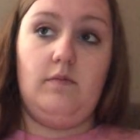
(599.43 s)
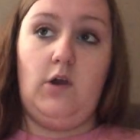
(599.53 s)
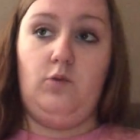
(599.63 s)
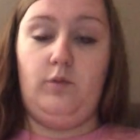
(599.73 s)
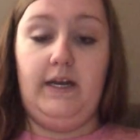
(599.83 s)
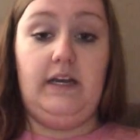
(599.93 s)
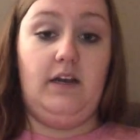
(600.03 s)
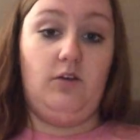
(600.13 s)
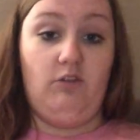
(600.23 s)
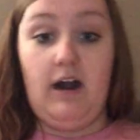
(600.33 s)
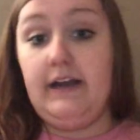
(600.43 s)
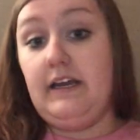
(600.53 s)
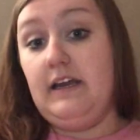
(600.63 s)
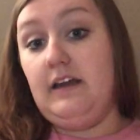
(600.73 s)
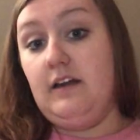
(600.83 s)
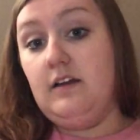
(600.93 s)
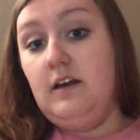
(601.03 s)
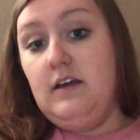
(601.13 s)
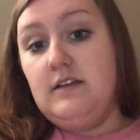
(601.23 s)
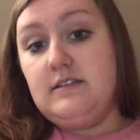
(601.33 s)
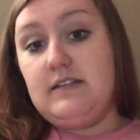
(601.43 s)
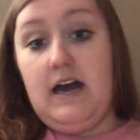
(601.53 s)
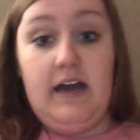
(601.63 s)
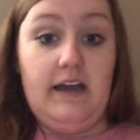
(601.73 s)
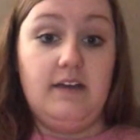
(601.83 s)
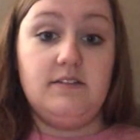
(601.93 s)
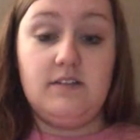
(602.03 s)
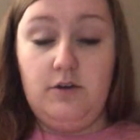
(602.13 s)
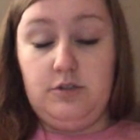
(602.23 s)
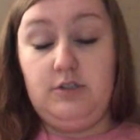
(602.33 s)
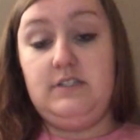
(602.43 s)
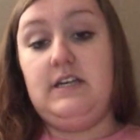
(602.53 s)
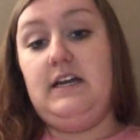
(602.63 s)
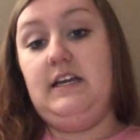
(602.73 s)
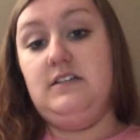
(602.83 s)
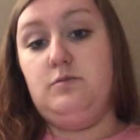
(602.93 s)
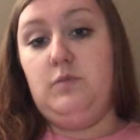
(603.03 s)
reading, writing, science, social studies,